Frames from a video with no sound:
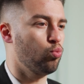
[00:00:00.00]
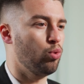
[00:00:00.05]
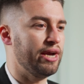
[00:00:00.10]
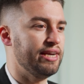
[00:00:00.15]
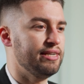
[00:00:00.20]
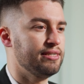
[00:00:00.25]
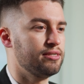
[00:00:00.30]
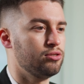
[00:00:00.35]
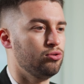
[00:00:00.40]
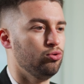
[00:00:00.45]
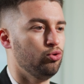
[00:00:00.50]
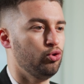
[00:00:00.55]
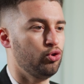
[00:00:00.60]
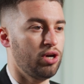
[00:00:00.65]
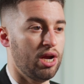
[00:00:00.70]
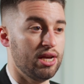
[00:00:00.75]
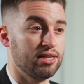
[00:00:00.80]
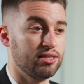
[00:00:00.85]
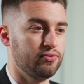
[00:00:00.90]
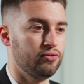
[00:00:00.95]
ways to
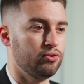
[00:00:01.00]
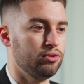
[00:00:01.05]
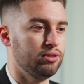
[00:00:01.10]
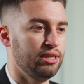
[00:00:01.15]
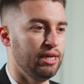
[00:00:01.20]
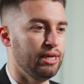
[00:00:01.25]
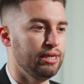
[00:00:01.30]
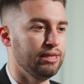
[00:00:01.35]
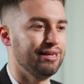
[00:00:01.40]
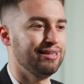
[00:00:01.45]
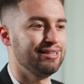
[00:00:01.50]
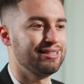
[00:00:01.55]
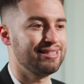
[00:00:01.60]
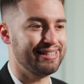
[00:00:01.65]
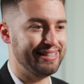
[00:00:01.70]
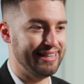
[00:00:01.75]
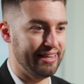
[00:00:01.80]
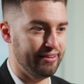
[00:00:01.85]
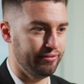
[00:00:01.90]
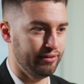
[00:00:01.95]
transfer data
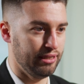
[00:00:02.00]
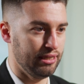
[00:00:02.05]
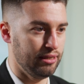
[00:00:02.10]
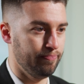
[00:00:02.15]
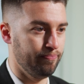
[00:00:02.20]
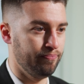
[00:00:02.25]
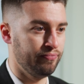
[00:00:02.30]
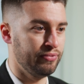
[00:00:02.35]
safely.